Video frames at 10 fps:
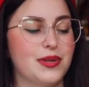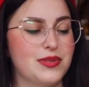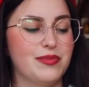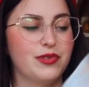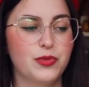I
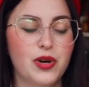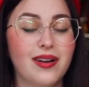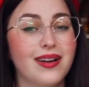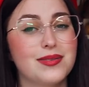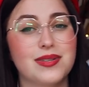use them for
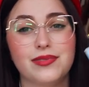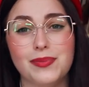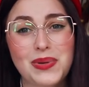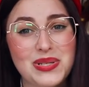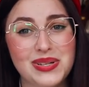work, I use them
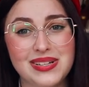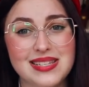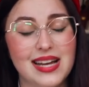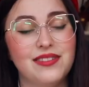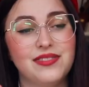for personal
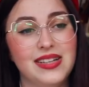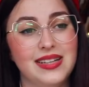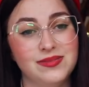stuff.